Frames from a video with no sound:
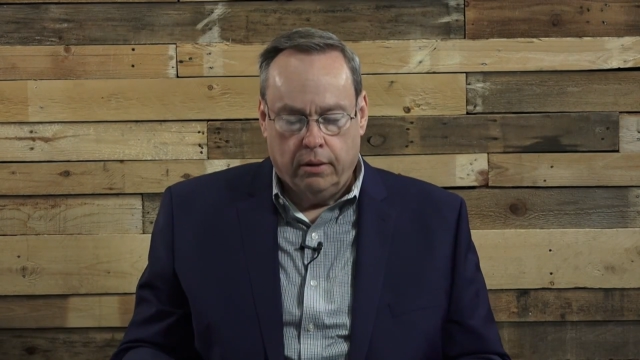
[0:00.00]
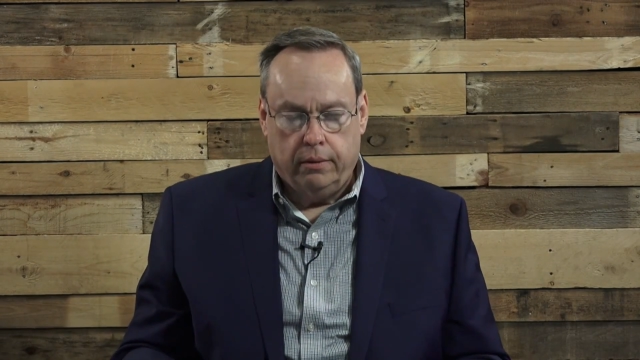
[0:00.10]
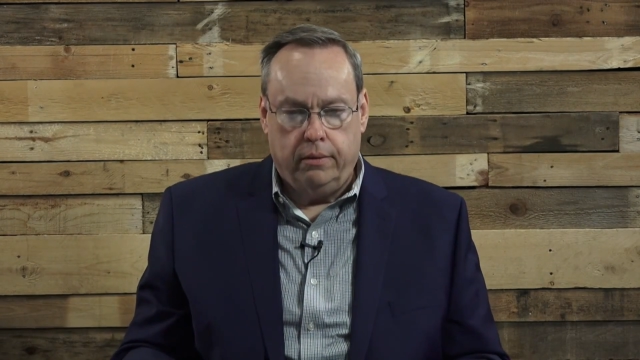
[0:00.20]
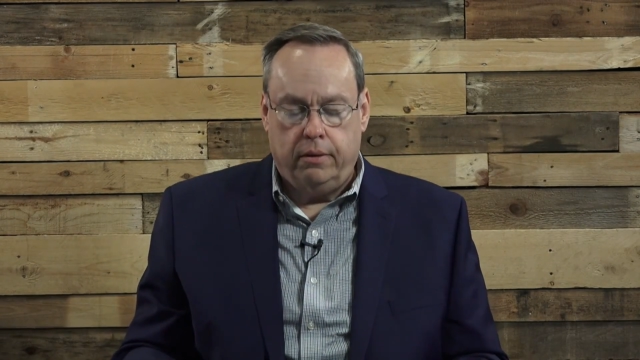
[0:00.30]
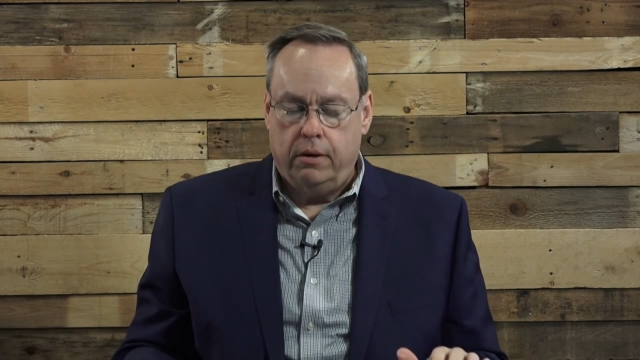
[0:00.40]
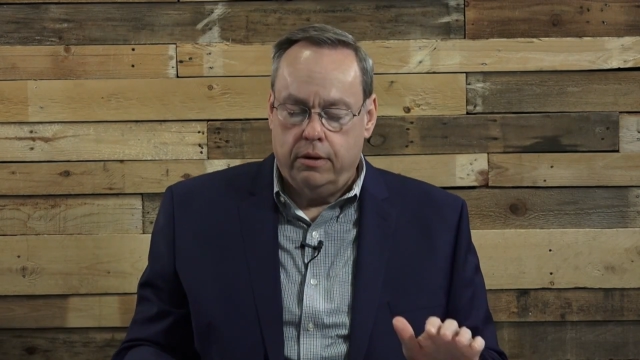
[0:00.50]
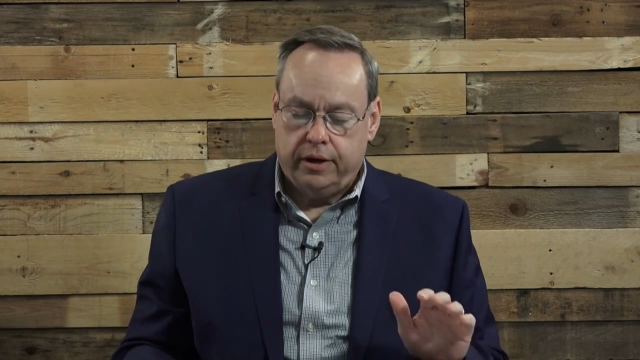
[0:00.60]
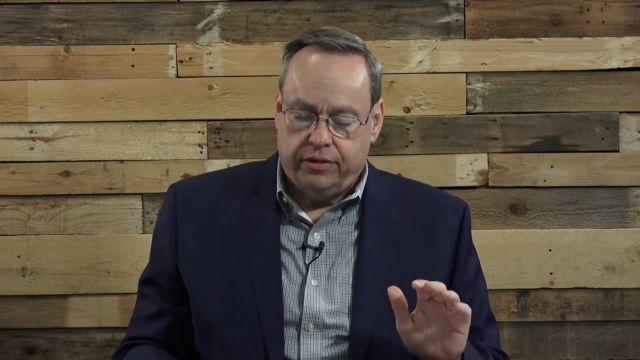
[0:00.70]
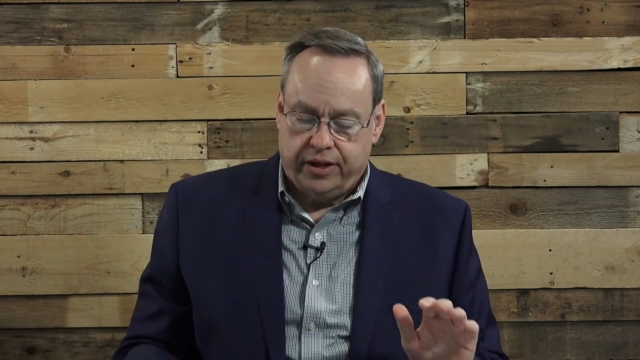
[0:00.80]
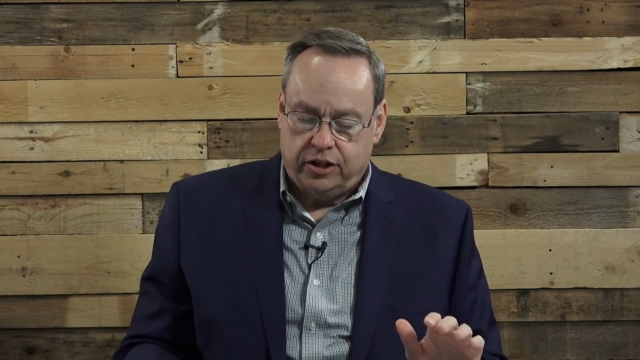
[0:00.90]

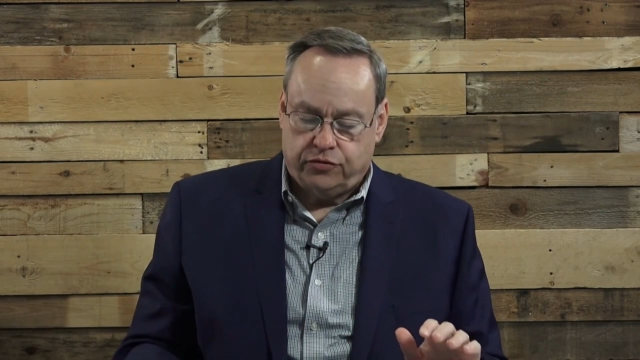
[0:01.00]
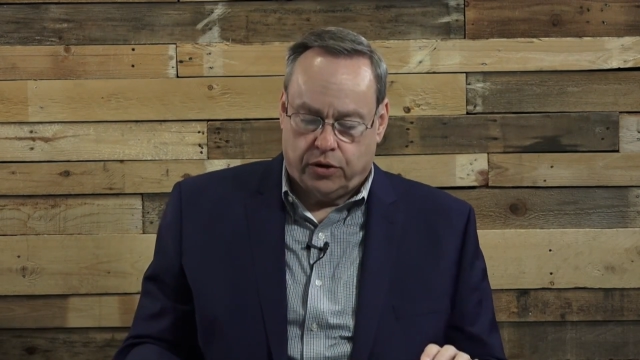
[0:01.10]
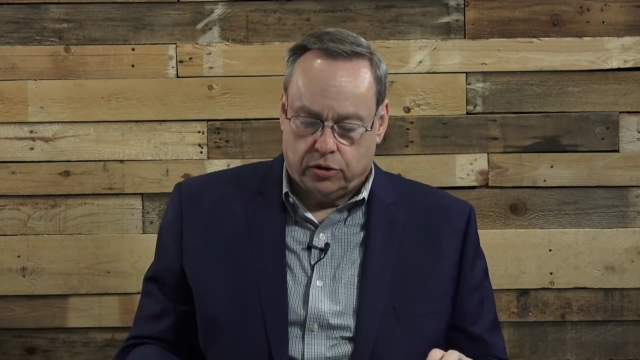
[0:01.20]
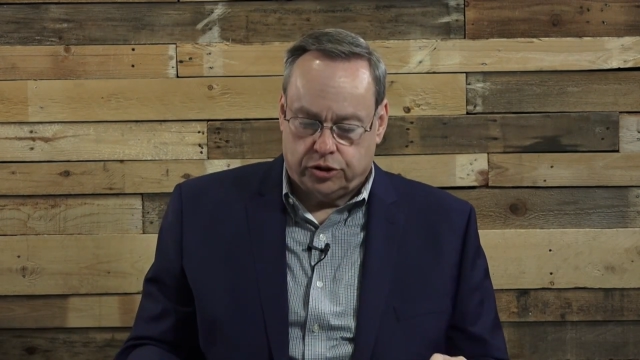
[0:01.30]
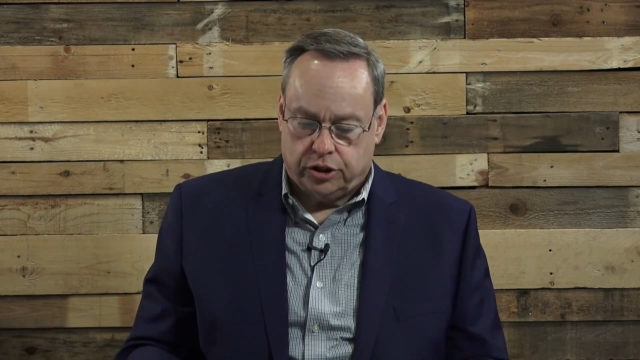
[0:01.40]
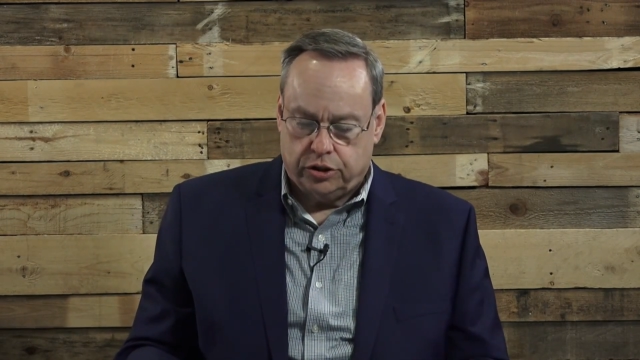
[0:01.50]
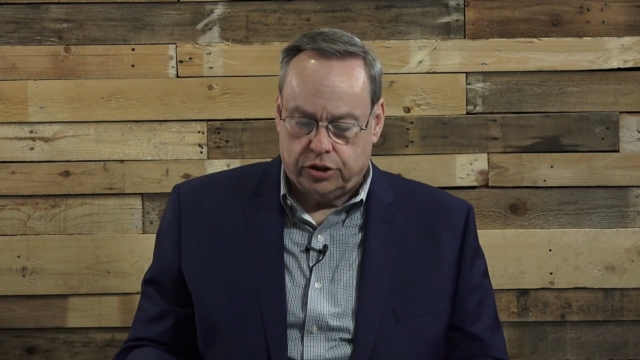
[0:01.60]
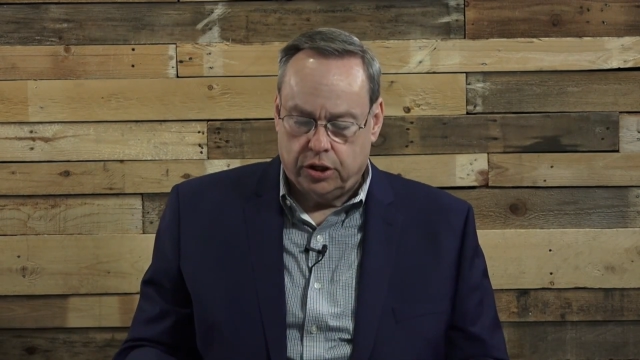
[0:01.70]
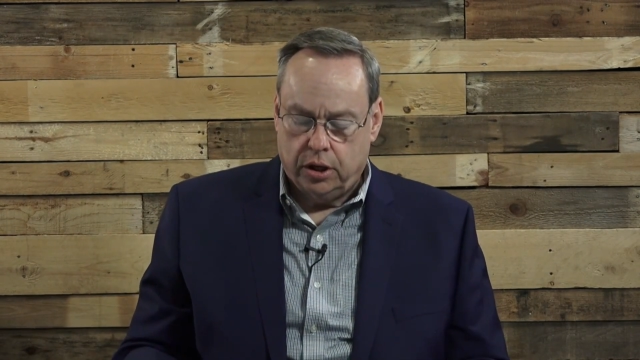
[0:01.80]
In these verses,